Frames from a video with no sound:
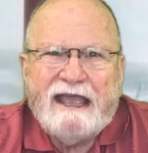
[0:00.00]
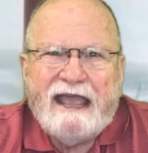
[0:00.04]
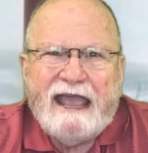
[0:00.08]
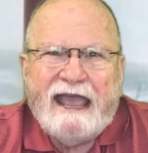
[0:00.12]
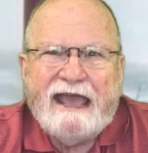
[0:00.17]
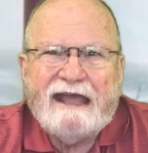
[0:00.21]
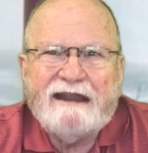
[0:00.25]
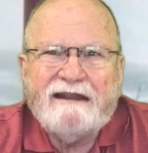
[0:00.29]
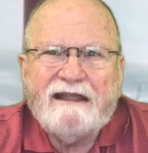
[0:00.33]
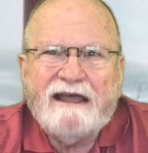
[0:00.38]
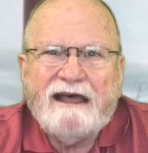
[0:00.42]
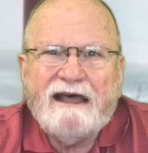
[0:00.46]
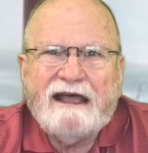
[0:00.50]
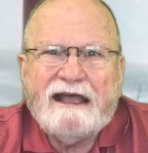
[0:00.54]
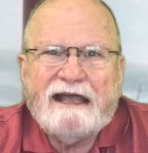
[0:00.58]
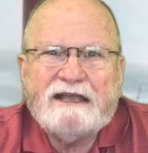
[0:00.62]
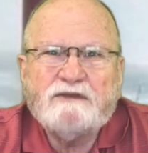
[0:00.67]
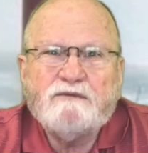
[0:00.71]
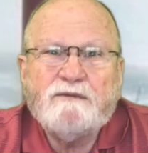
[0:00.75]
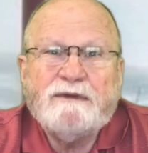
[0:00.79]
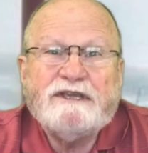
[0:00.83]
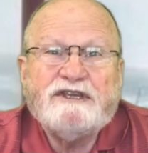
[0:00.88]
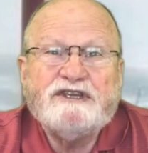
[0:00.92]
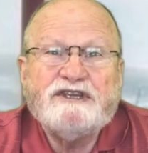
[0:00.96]
and
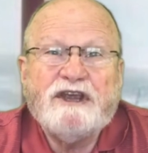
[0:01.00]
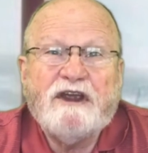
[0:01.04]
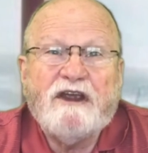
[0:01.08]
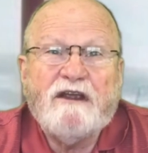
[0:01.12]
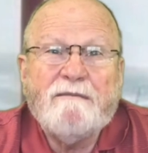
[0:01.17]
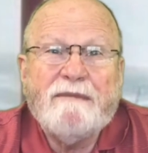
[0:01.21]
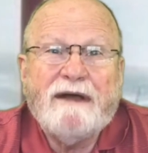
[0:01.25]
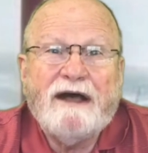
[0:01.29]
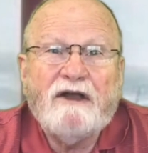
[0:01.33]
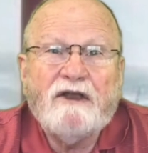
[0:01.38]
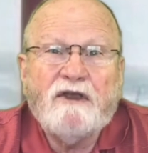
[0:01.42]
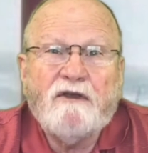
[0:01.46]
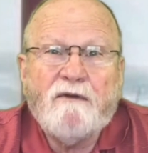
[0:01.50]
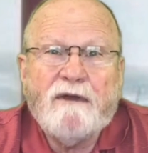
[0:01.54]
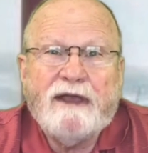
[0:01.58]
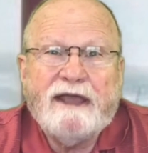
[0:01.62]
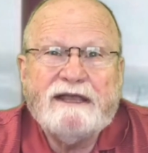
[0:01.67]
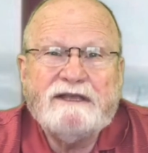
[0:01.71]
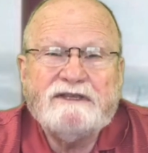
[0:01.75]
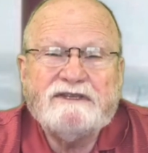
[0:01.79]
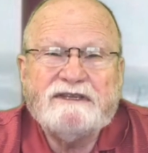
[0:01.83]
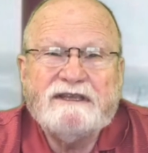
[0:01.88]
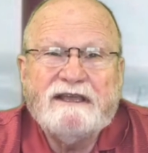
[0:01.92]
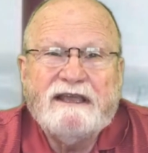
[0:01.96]
as we share about
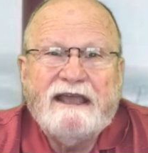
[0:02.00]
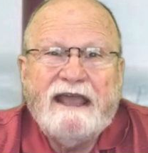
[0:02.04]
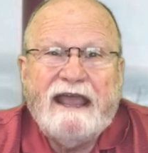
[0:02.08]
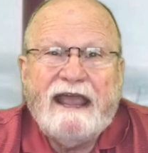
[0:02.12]
grace